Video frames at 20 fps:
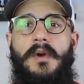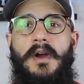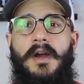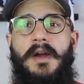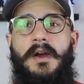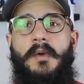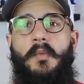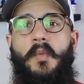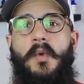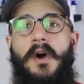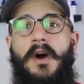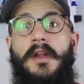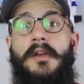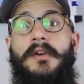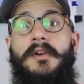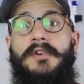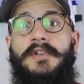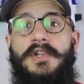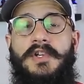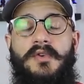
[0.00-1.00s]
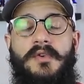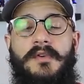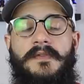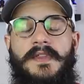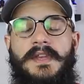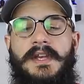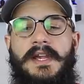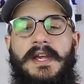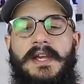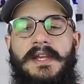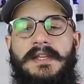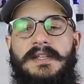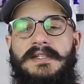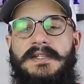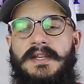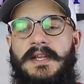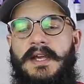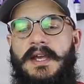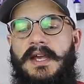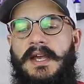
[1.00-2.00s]
uh, one or two of the
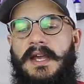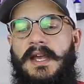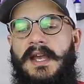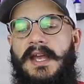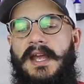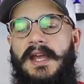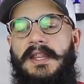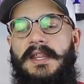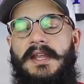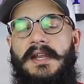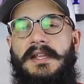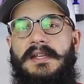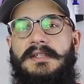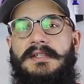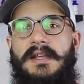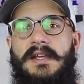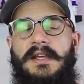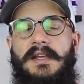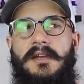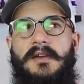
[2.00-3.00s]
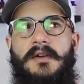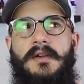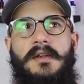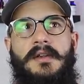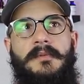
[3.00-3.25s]
days and then it's like,